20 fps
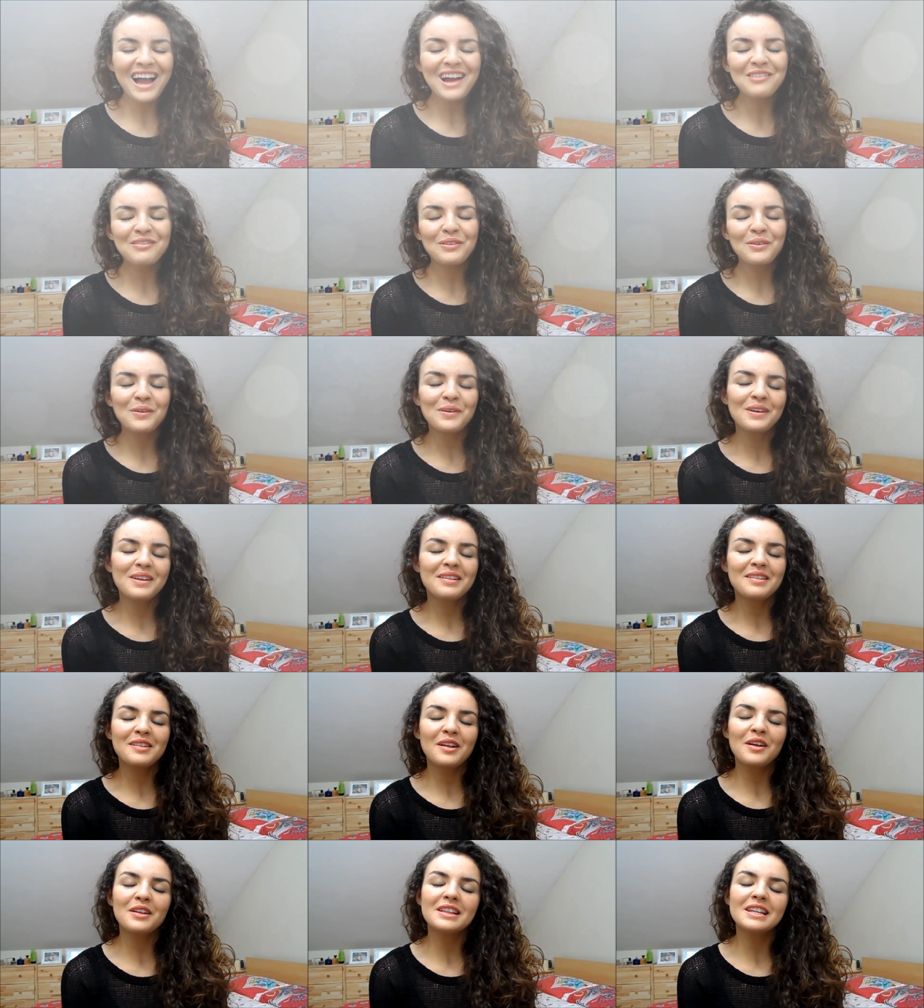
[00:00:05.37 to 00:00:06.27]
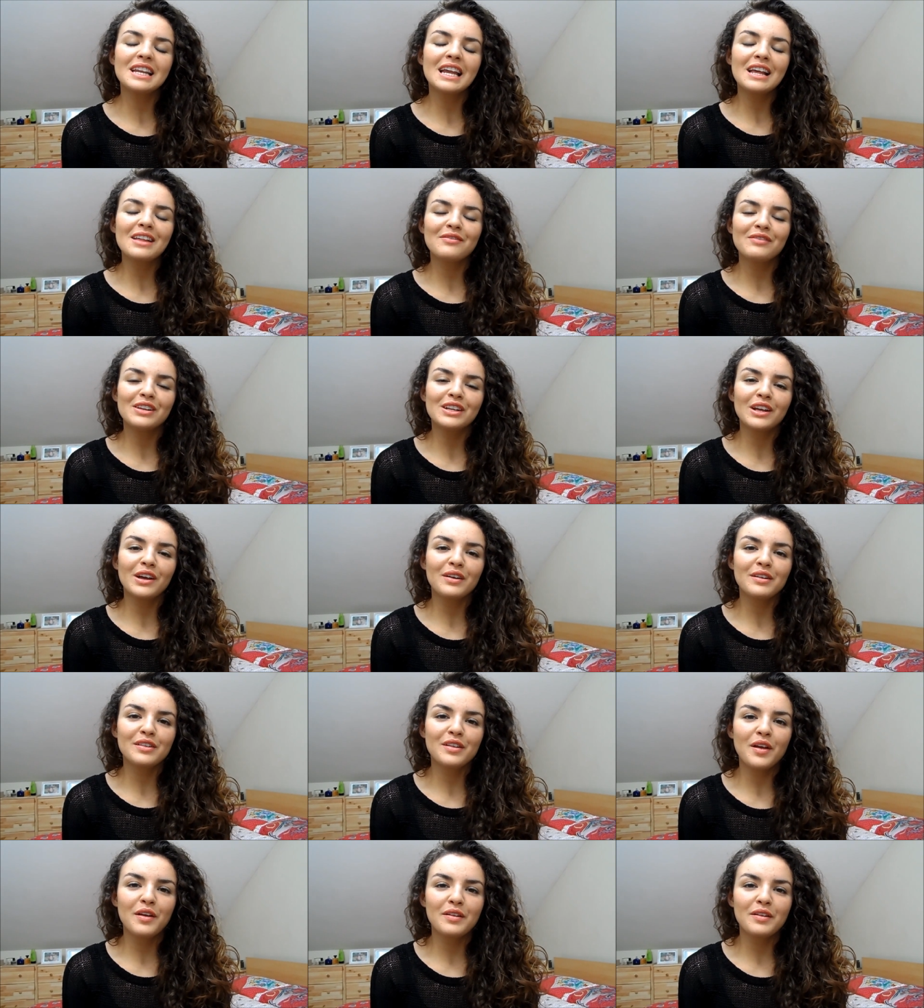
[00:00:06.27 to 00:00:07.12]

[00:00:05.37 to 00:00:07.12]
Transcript: Hi everyone, so today's video is